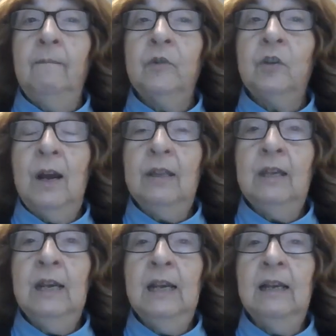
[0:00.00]
So I
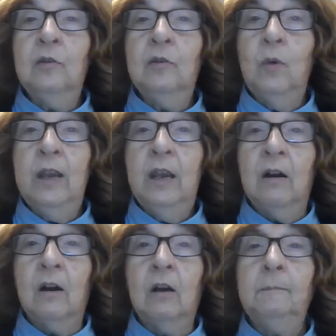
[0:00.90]
think as we
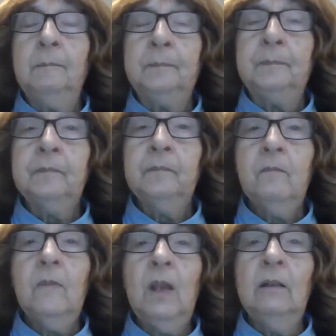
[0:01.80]
are
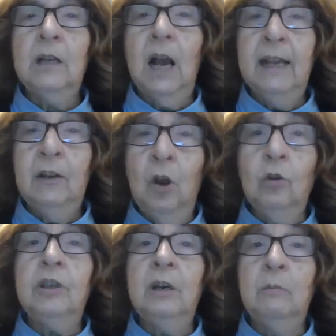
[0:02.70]

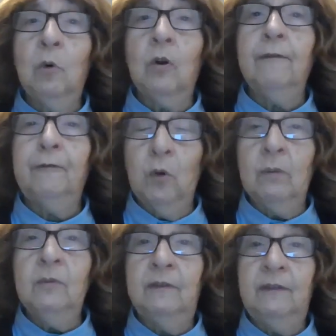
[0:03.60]
diagnosing more
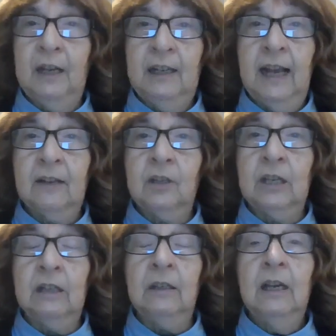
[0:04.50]
forms of
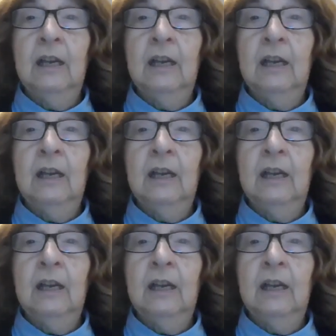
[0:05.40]
ataxia,